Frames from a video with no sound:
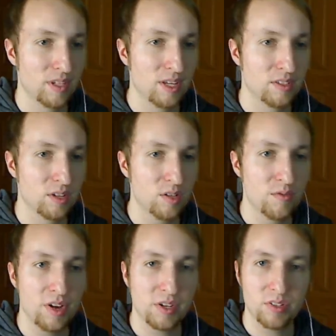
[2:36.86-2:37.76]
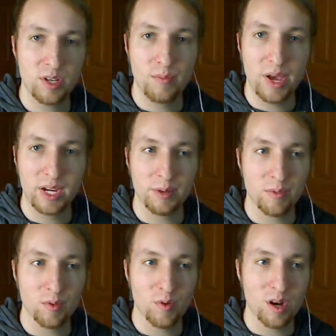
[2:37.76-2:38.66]
until you eventually make it
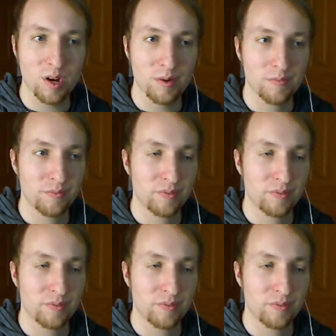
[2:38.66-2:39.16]
up the wall.